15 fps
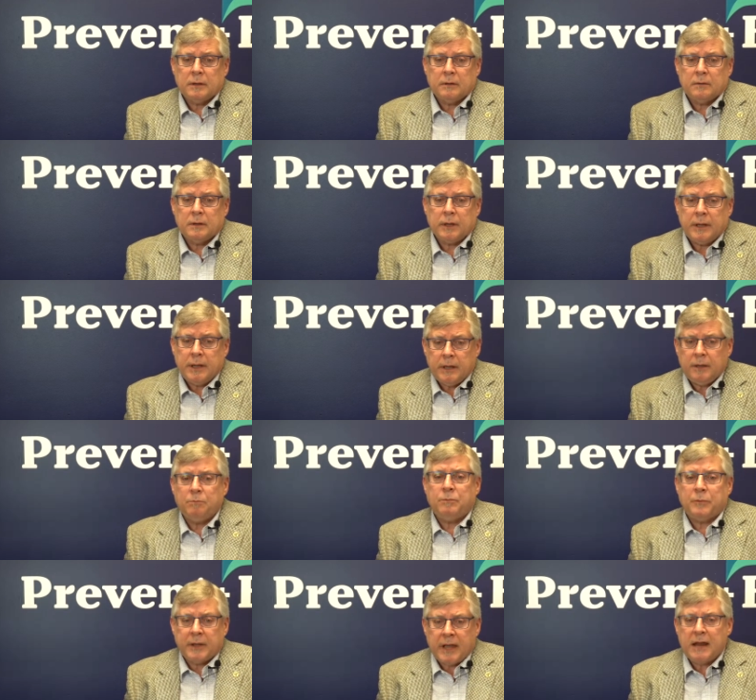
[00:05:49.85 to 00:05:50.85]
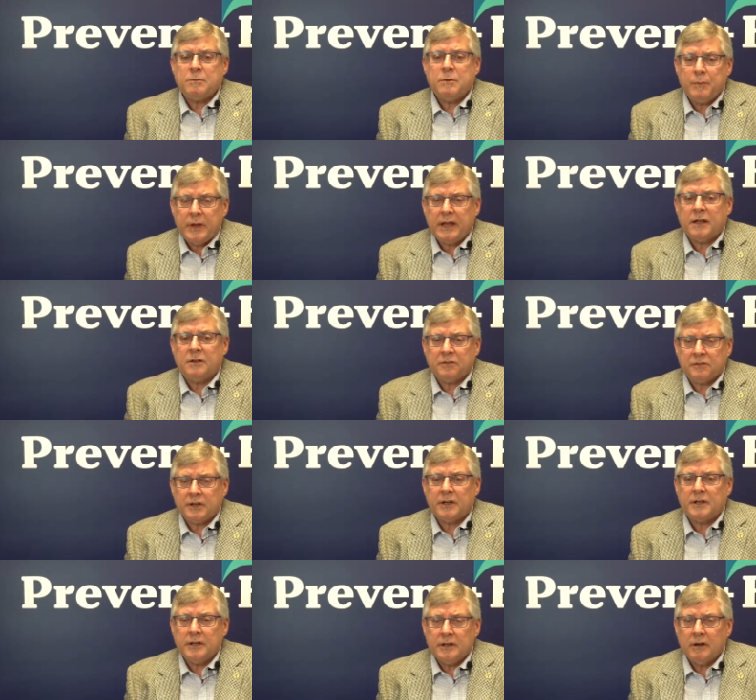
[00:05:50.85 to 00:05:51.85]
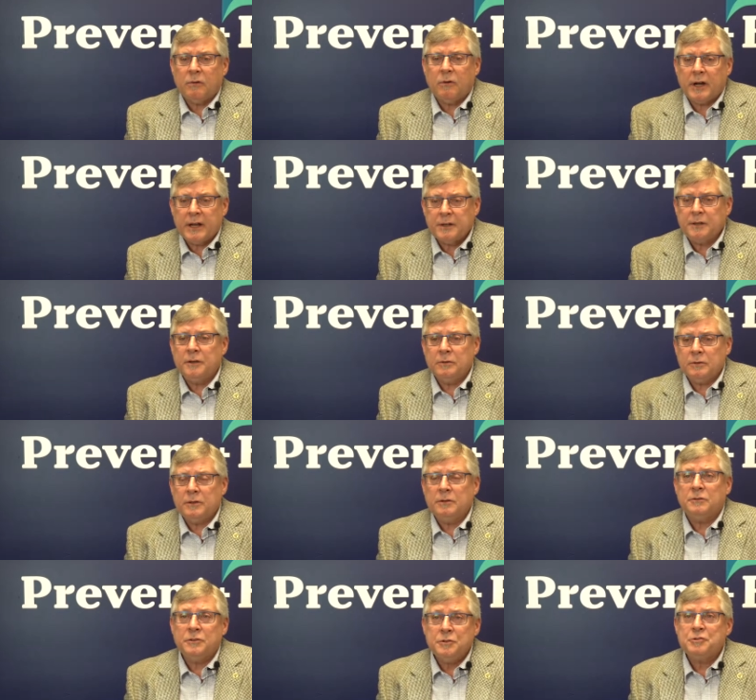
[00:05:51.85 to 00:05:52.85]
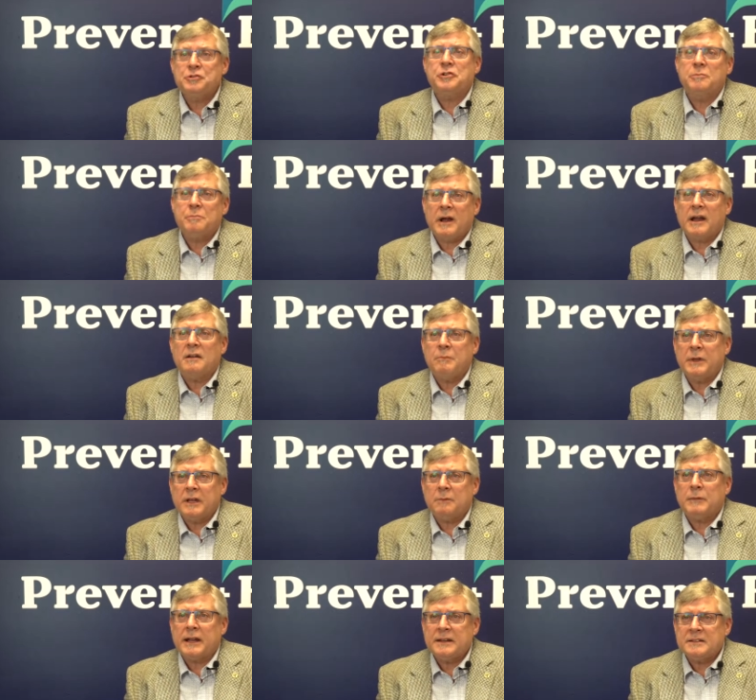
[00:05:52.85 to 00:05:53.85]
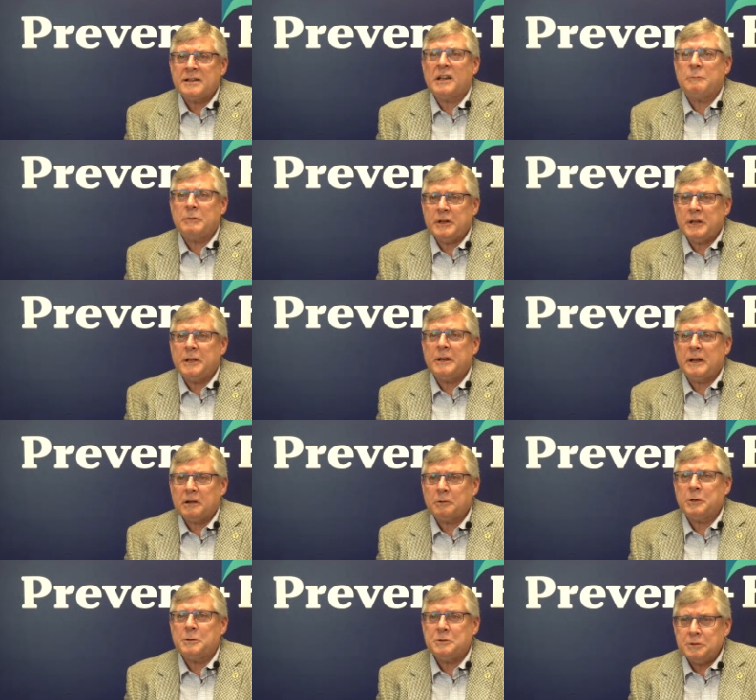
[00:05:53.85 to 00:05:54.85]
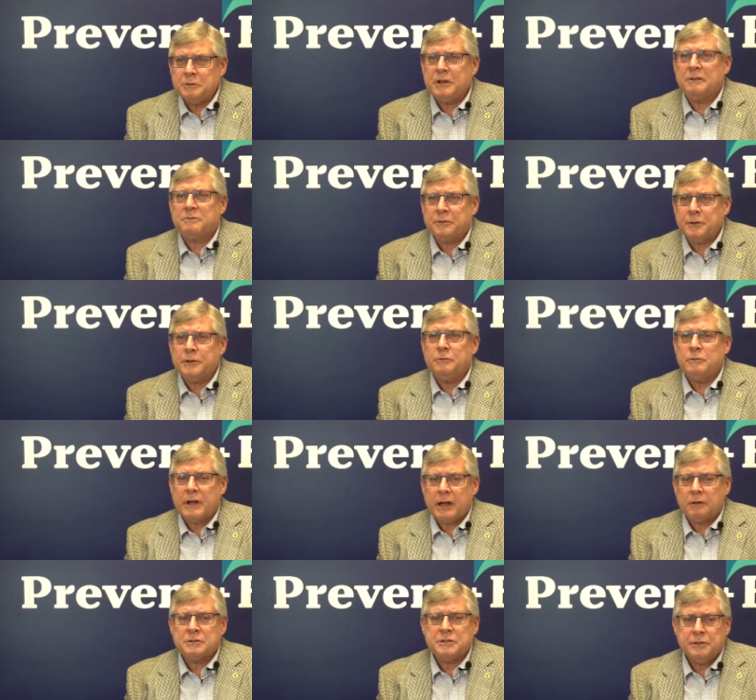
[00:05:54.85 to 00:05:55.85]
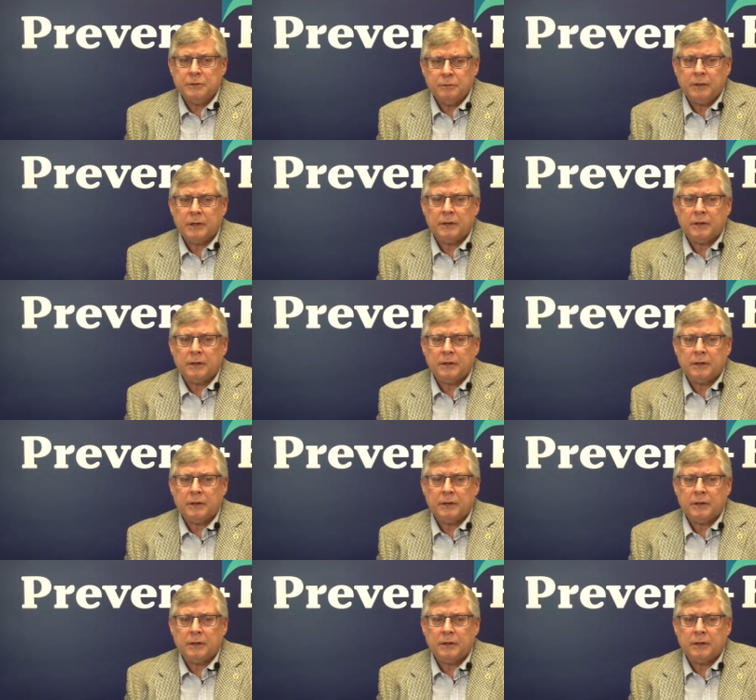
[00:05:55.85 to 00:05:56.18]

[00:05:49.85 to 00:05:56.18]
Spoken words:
he came to me and said, you know what, you stood by me in my time of need, and I'm going to do that for you now too.